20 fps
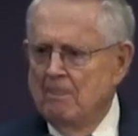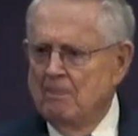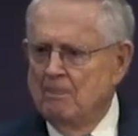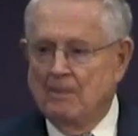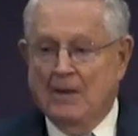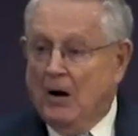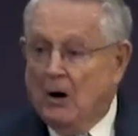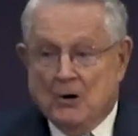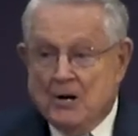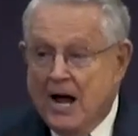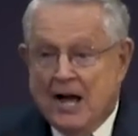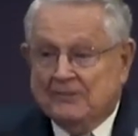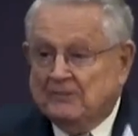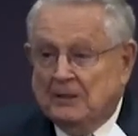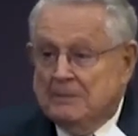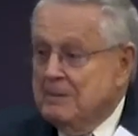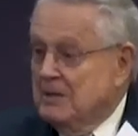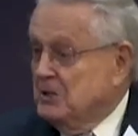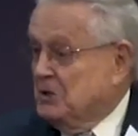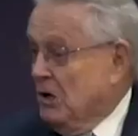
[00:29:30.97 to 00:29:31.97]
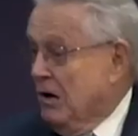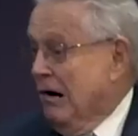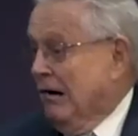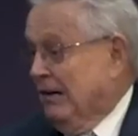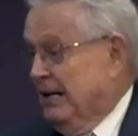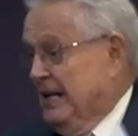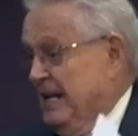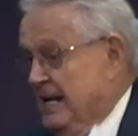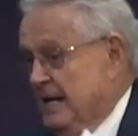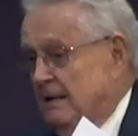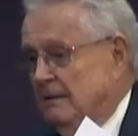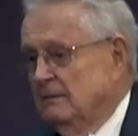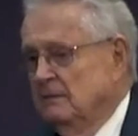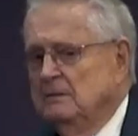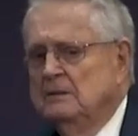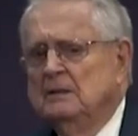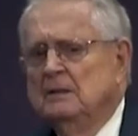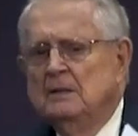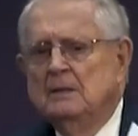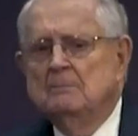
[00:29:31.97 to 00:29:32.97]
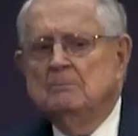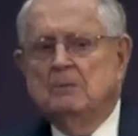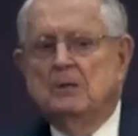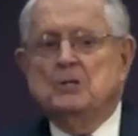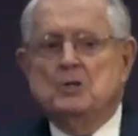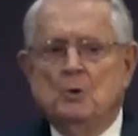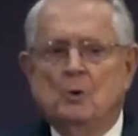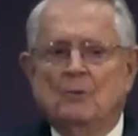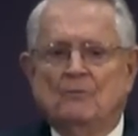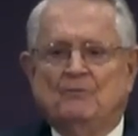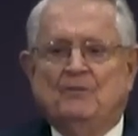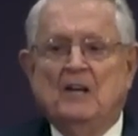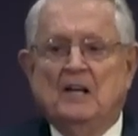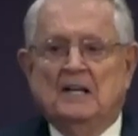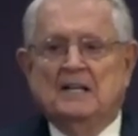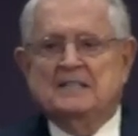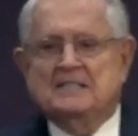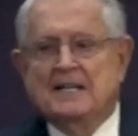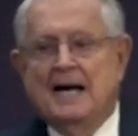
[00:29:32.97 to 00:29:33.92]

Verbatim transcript: They are not the majority, but you will feel at